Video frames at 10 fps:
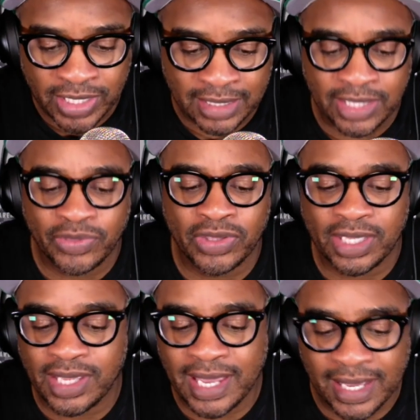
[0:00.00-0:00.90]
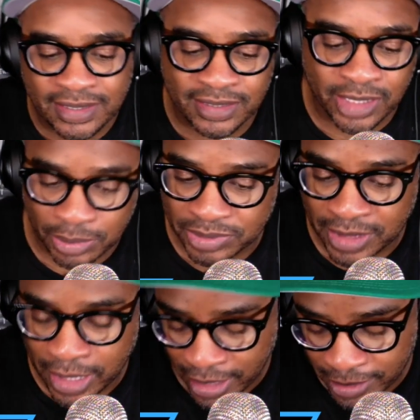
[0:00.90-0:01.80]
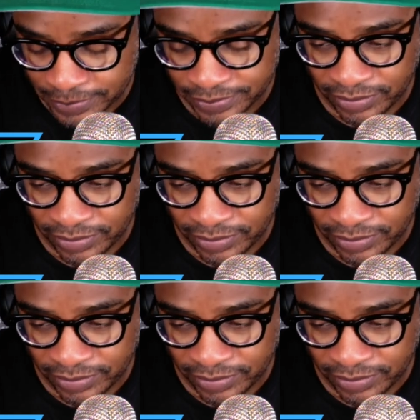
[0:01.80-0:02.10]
that they think has an upside.